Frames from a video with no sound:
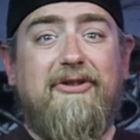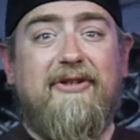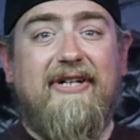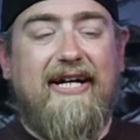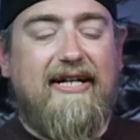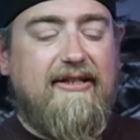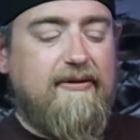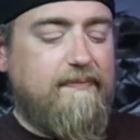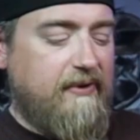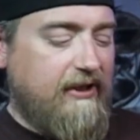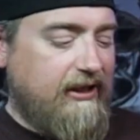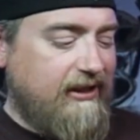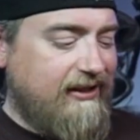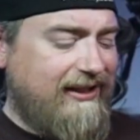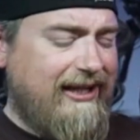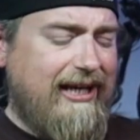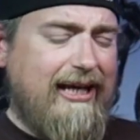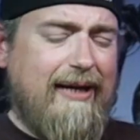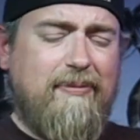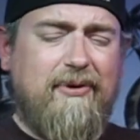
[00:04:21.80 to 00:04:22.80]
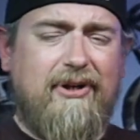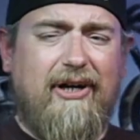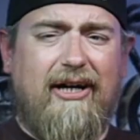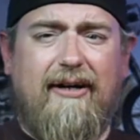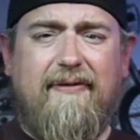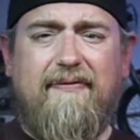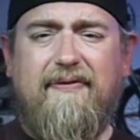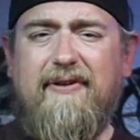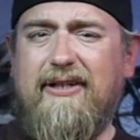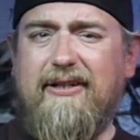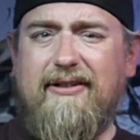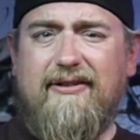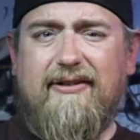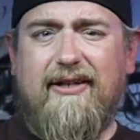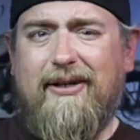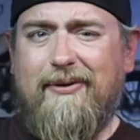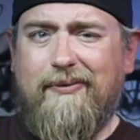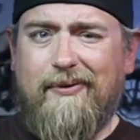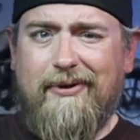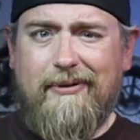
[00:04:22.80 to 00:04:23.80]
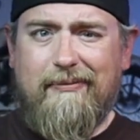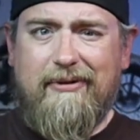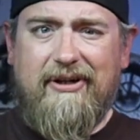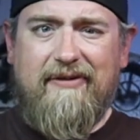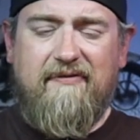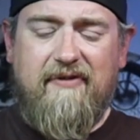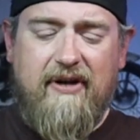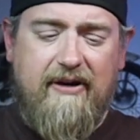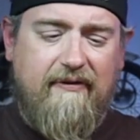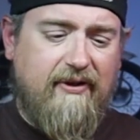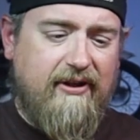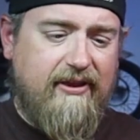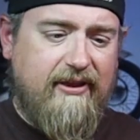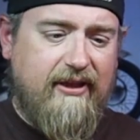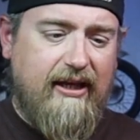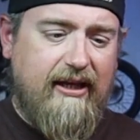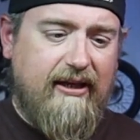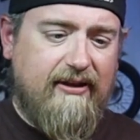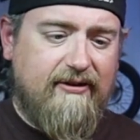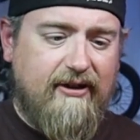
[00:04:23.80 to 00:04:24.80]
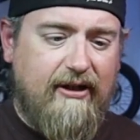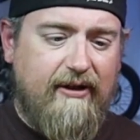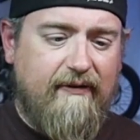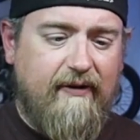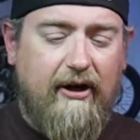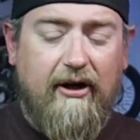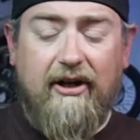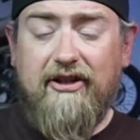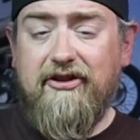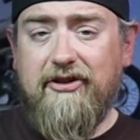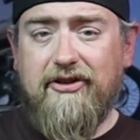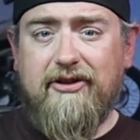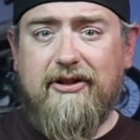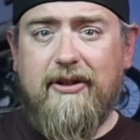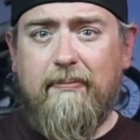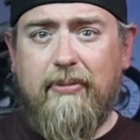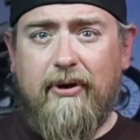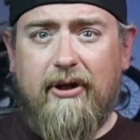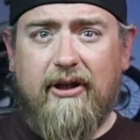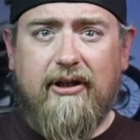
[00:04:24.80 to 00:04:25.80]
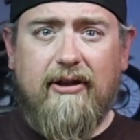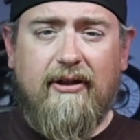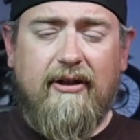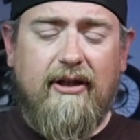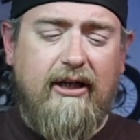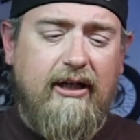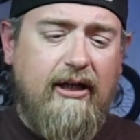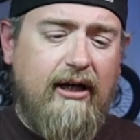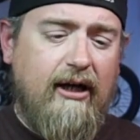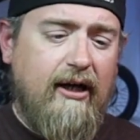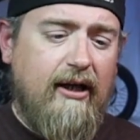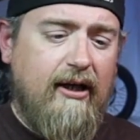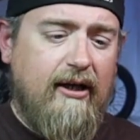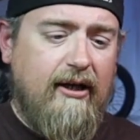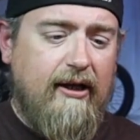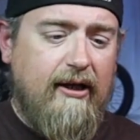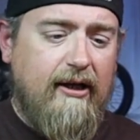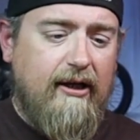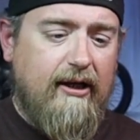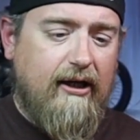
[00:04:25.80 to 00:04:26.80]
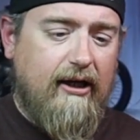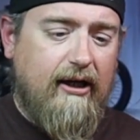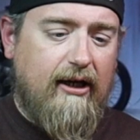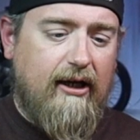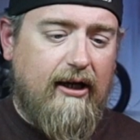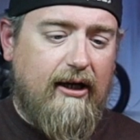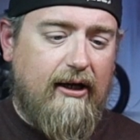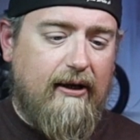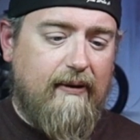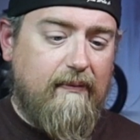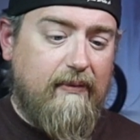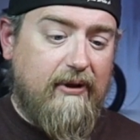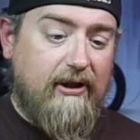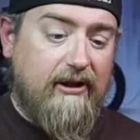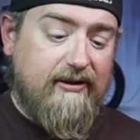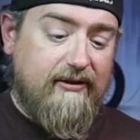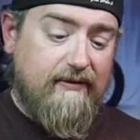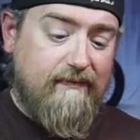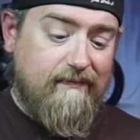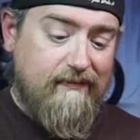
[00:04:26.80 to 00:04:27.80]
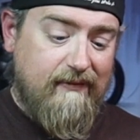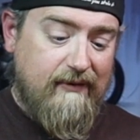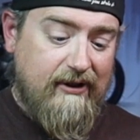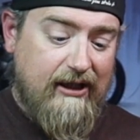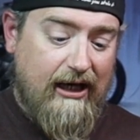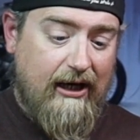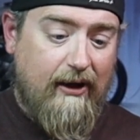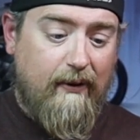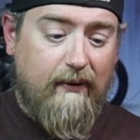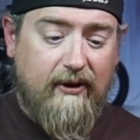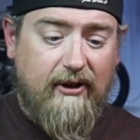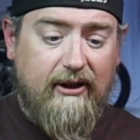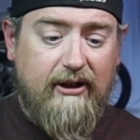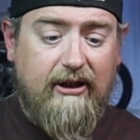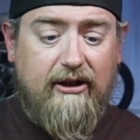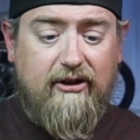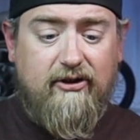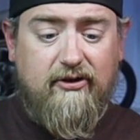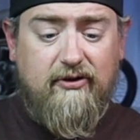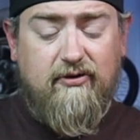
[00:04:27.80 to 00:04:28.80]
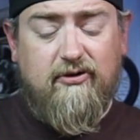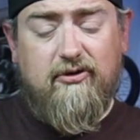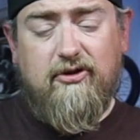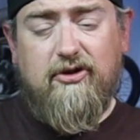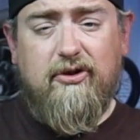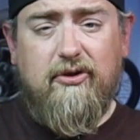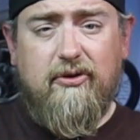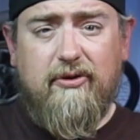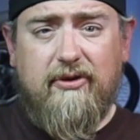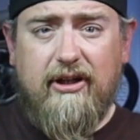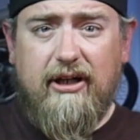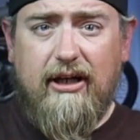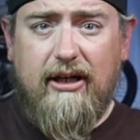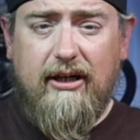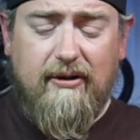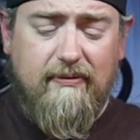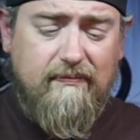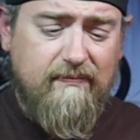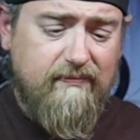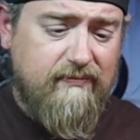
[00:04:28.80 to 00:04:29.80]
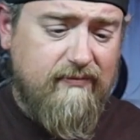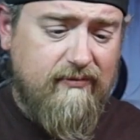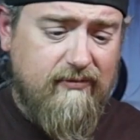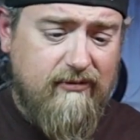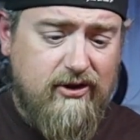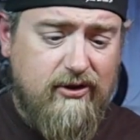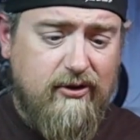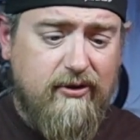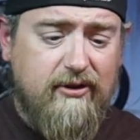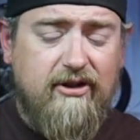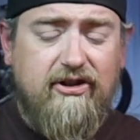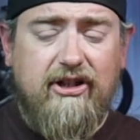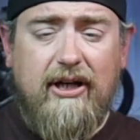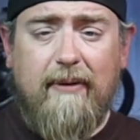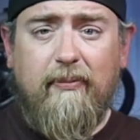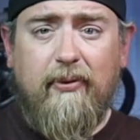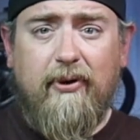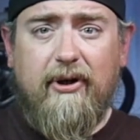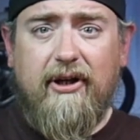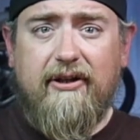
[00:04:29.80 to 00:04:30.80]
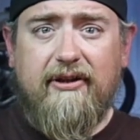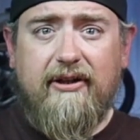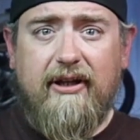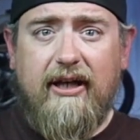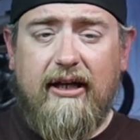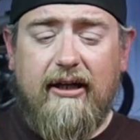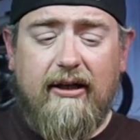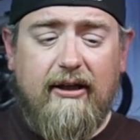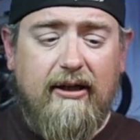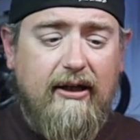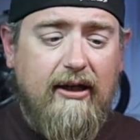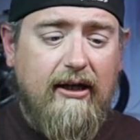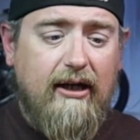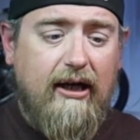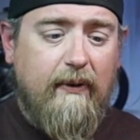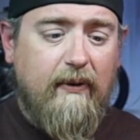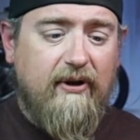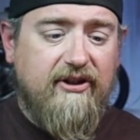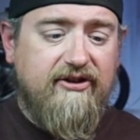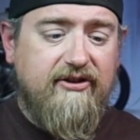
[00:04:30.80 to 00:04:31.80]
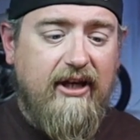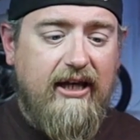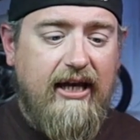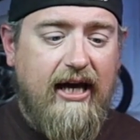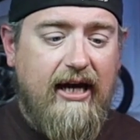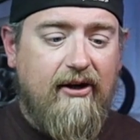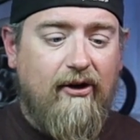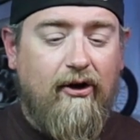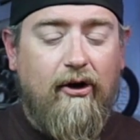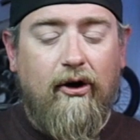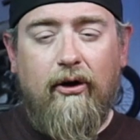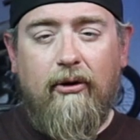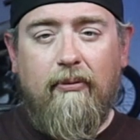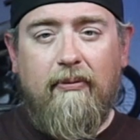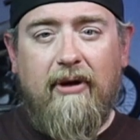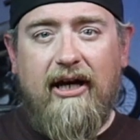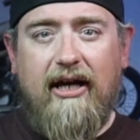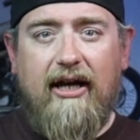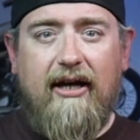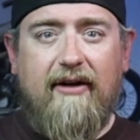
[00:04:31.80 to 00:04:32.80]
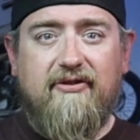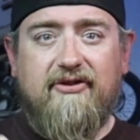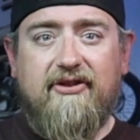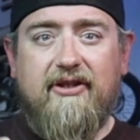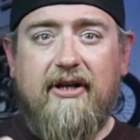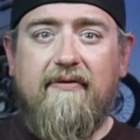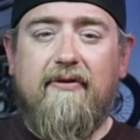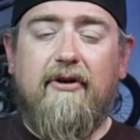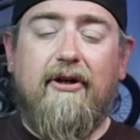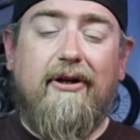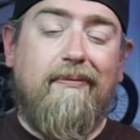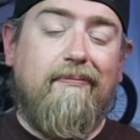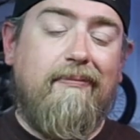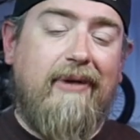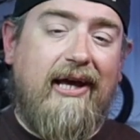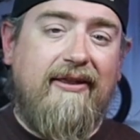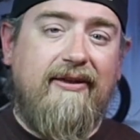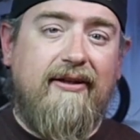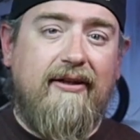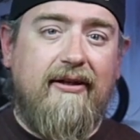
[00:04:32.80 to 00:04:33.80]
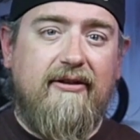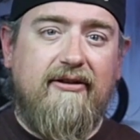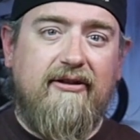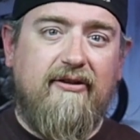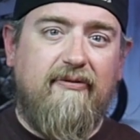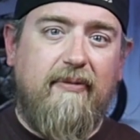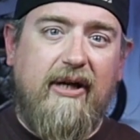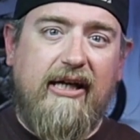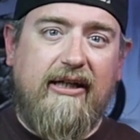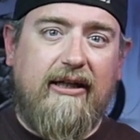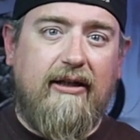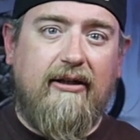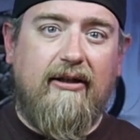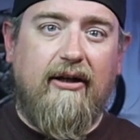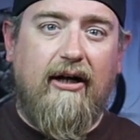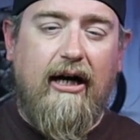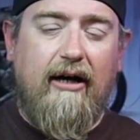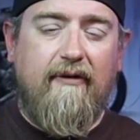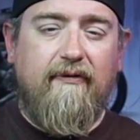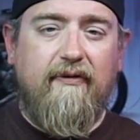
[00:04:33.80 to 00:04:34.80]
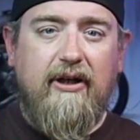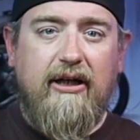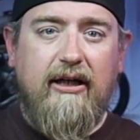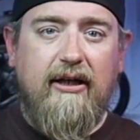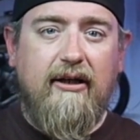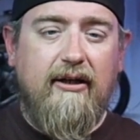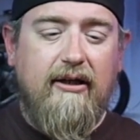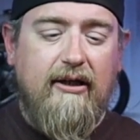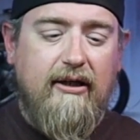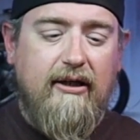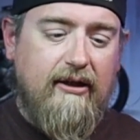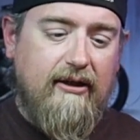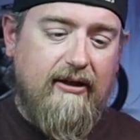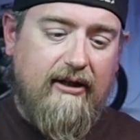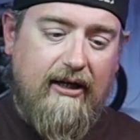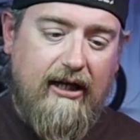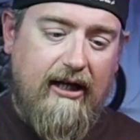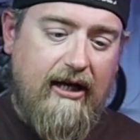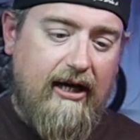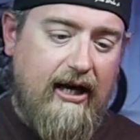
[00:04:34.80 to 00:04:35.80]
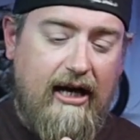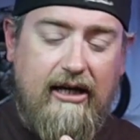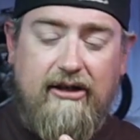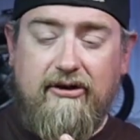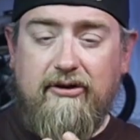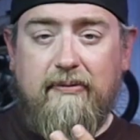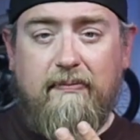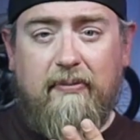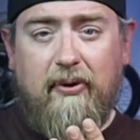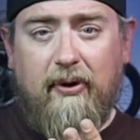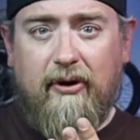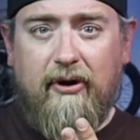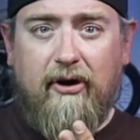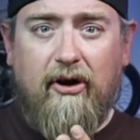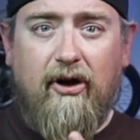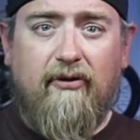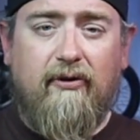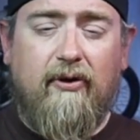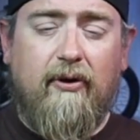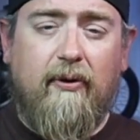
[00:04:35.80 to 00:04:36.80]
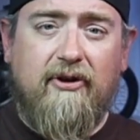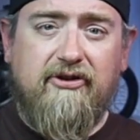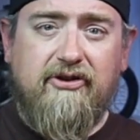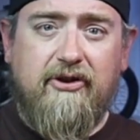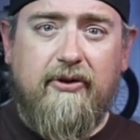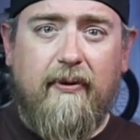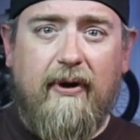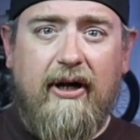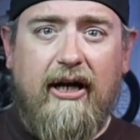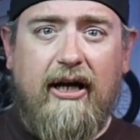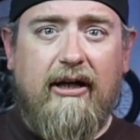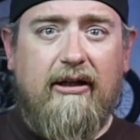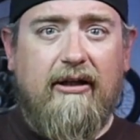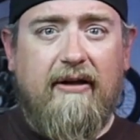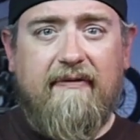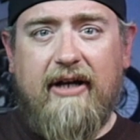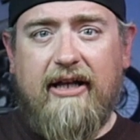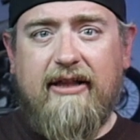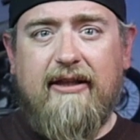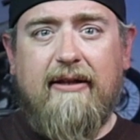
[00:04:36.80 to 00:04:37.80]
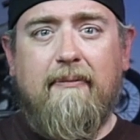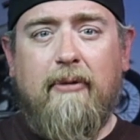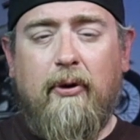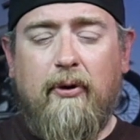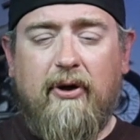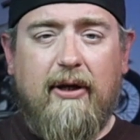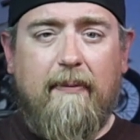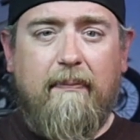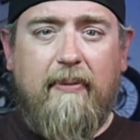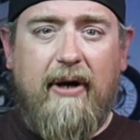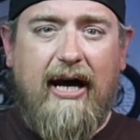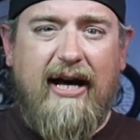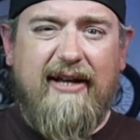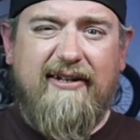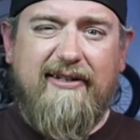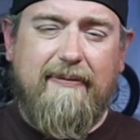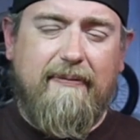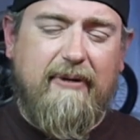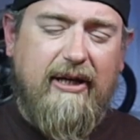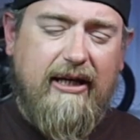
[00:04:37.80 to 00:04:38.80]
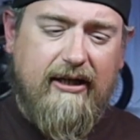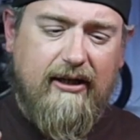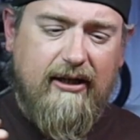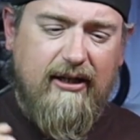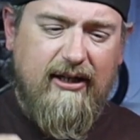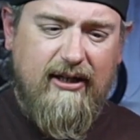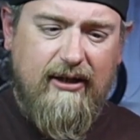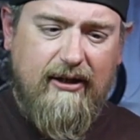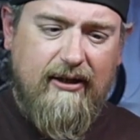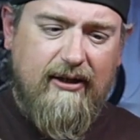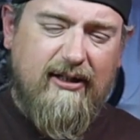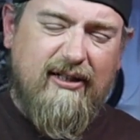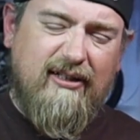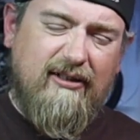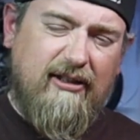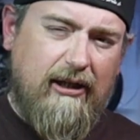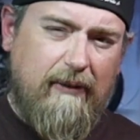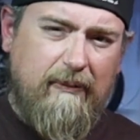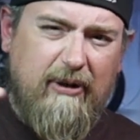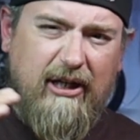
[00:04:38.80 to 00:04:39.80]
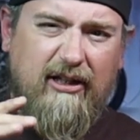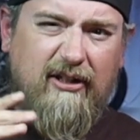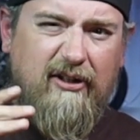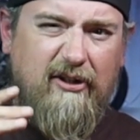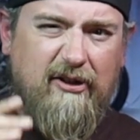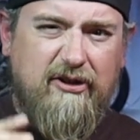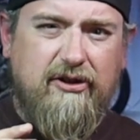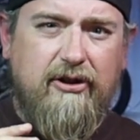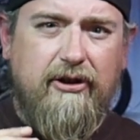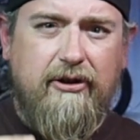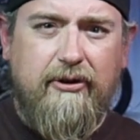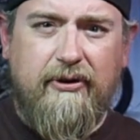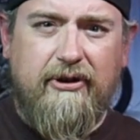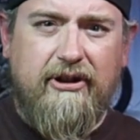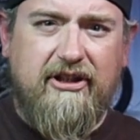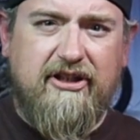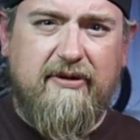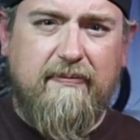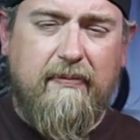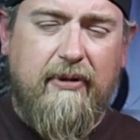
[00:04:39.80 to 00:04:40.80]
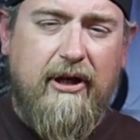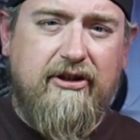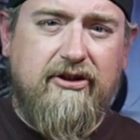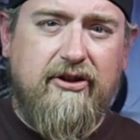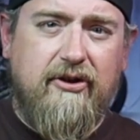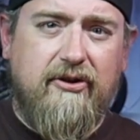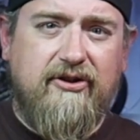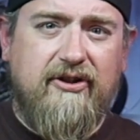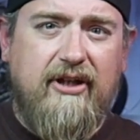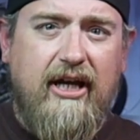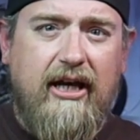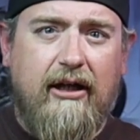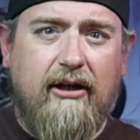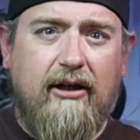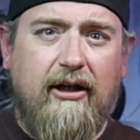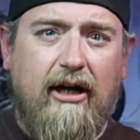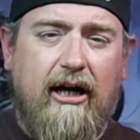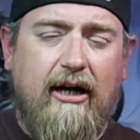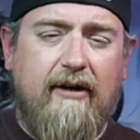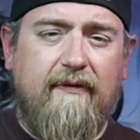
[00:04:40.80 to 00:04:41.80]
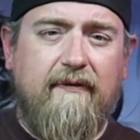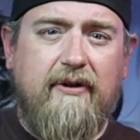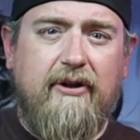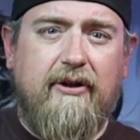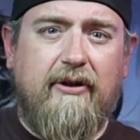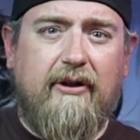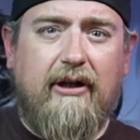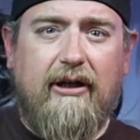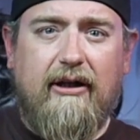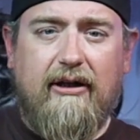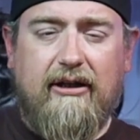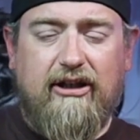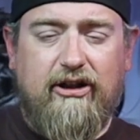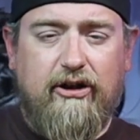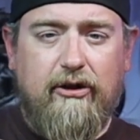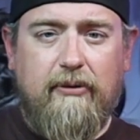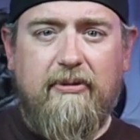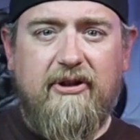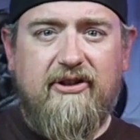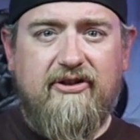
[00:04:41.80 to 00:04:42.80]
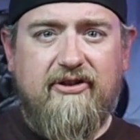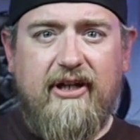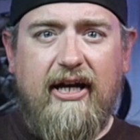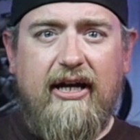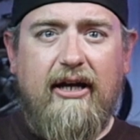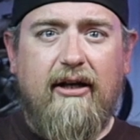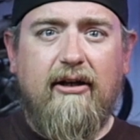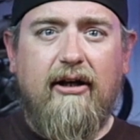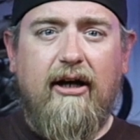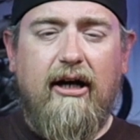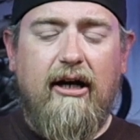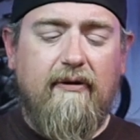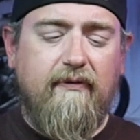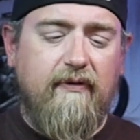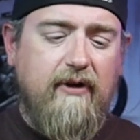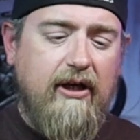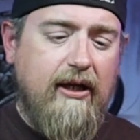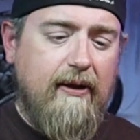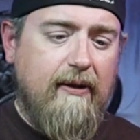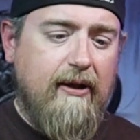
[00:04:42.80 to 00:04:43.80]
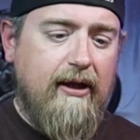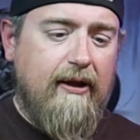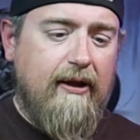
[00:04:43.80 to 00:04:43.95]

you guys, but camp coffee is like one of my favorite things. And I've always used the percolator, but now we're going to do the Jetboil thing. I will say at home I have several methods of making coffee. I do pour over once in a while. I've got the mocha pot to make a little bit closer to an espresso style coffee or a Cuban style coffee,